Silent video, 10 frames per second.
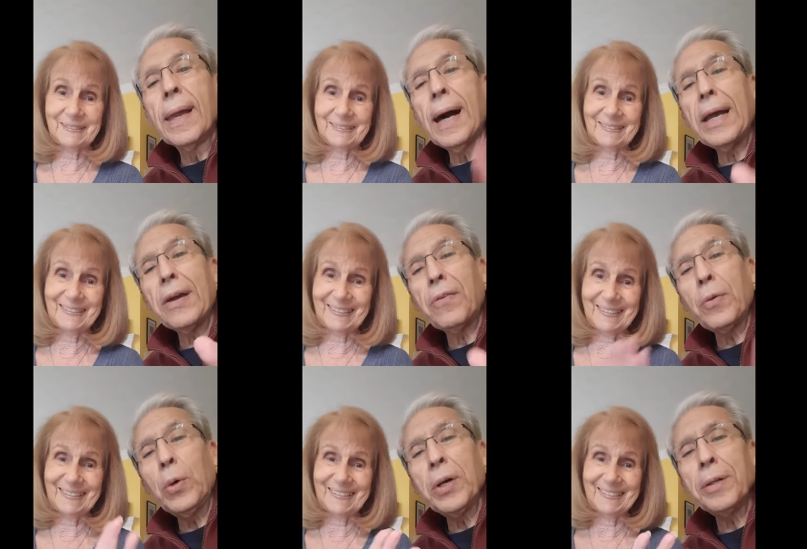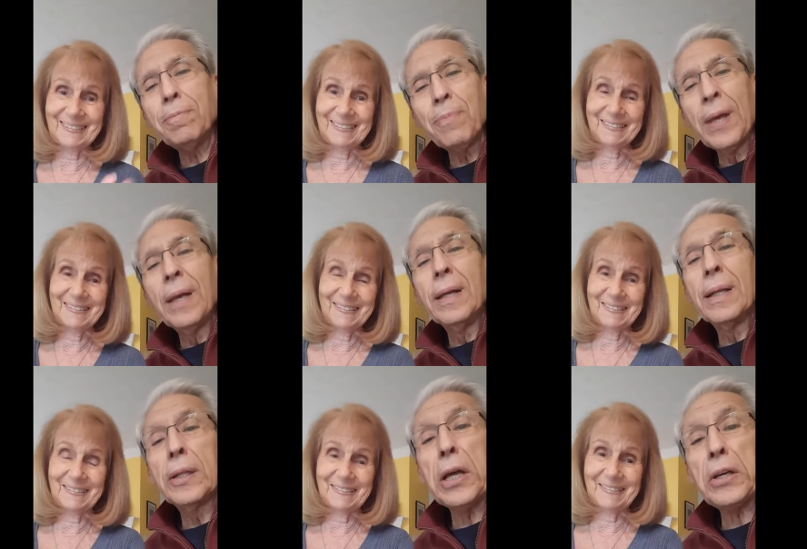Speaker 1: Hi everyone.
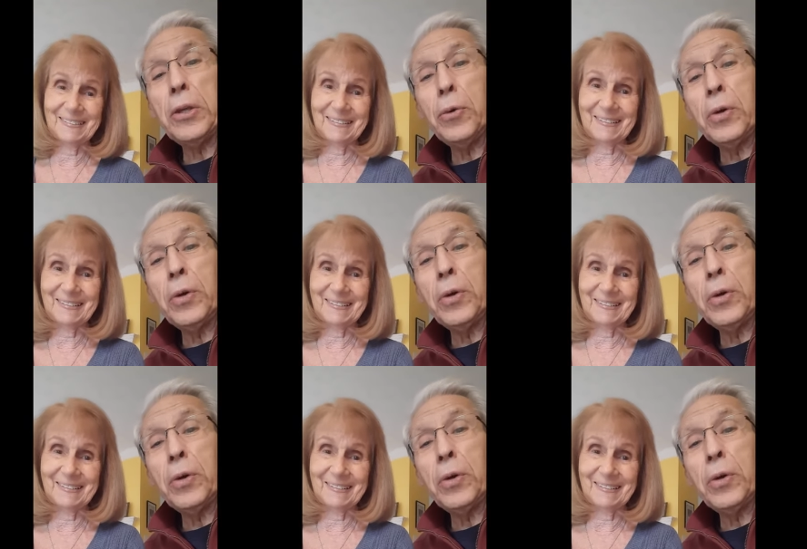Lucky you